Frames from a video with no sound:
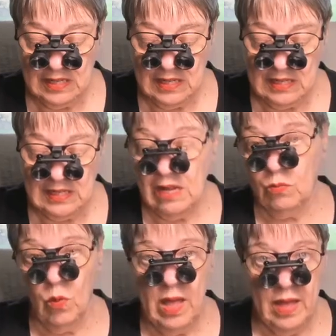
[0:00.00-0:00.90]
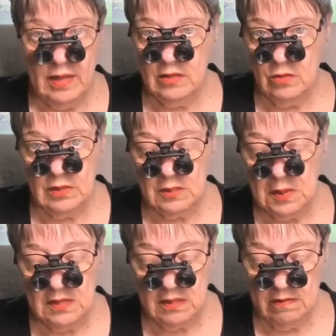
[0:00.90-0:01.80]
this is getting way too
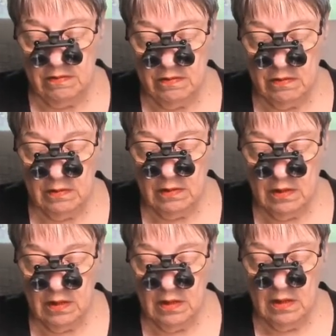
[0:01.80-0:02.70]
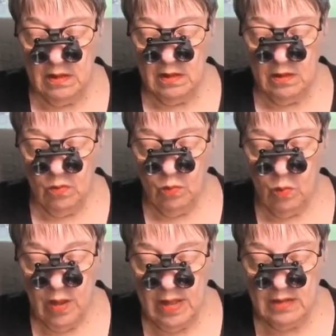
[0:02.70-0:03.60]
expensive.
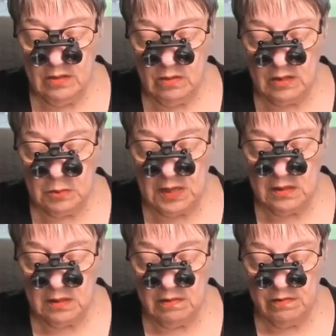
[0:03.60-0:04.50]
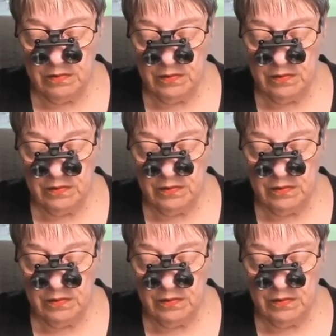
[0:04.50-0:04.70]
Way too expensive.